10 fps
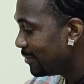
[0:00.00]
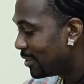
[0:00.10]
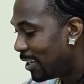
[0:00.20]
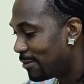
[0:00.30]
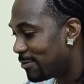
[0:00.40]

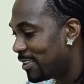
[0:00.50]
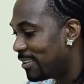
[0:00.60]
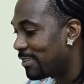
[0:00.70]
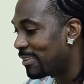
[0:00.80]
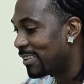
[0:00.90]
I feel
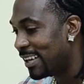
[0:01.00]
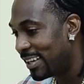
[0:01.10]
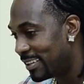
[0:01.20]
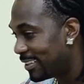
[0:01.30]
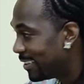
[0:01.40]

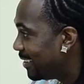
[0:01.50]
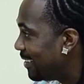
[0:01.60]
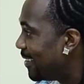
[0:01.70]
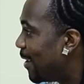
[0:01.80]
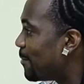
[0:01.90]
great.
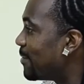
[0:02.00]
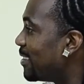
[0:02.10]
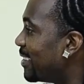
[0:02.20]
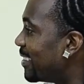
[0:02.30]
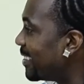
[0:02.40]
I feel
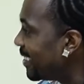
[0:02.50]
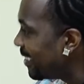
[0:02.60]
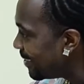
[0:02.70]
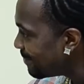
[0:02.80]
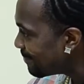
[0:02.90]

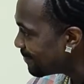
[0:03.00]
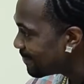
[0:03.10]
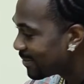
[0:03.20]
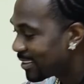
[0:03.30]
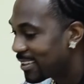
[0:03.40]
good.
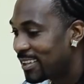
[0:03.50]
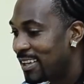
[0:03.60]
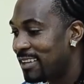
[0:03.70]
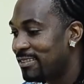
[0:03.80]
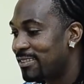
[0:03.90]

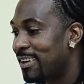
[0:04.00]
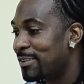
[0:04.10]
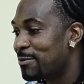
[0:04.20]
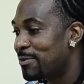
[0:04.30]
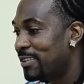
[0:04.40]
I start to
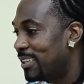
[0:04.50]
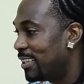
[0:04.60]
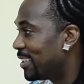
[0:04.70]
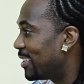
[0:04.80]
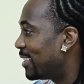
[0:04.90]
feel
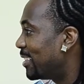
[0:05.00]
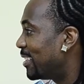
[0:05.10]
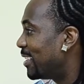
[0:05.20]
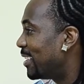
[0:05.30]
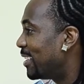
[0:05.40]

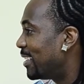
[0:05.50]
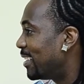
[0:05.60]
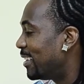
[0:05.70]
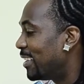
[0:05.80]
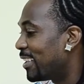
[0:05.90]

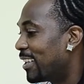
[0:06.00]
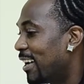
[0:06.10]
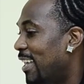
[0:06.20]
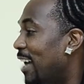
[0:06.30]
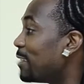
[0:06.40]
like
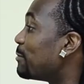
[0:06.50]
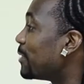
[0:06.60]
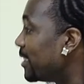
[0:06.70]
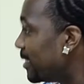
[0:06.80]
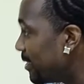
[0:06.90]
I at the
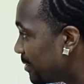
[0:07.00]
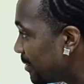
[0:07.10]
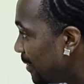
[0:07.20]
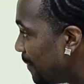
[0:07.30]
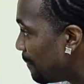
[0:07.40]
finals,
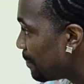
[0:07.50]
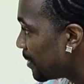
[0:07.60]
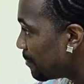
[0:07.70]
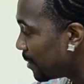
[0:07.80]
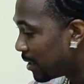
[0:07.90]

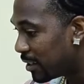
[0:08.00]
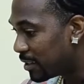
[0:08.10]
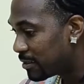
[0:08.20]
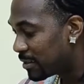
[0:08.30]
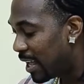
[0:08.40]

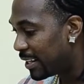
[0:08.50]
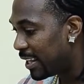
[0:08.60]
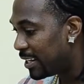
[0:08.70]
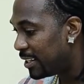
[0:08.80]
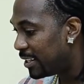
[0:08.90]
because at the
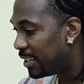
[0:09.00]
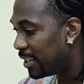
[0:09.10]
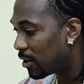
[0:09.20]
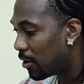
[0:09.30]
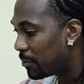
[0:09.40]
end of the
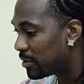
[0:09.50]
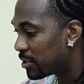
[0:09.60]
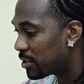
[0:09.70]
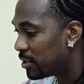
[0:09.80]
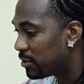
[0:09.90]
day,
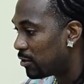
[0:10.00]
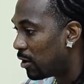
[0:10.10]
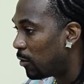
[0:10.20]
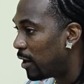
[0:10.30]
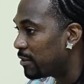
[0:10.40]
competition is not
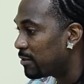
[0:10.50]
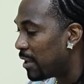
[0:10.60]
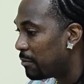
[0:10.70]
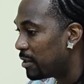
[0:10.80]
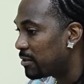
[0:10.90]
what I
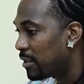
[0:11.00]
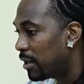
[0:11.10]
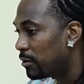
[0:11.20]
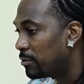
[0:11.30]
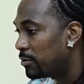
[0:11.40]
set
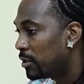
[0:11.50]
myself